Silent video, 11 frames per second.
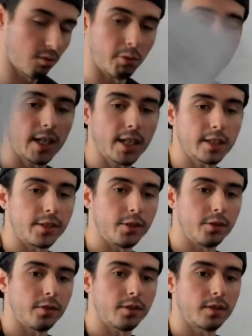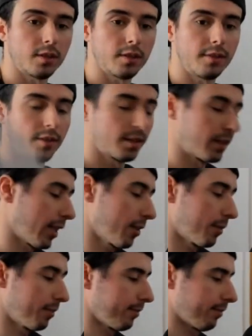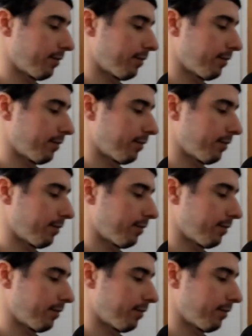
What kind of news? Damn.